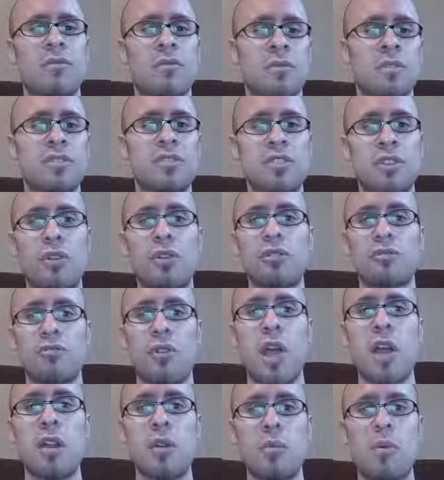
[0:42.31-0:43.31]
was sold
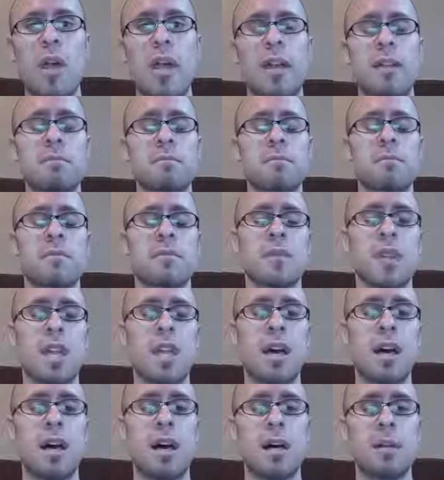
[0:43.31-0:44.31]
right away.
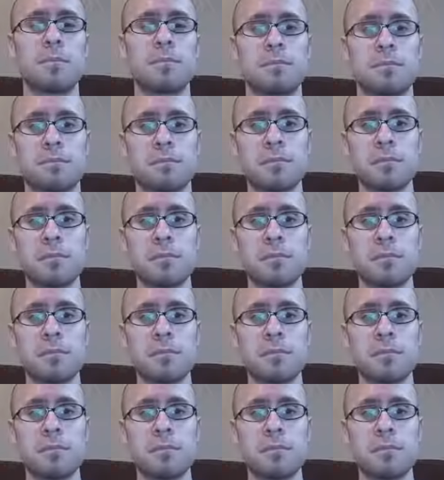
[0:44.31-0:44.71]
Um,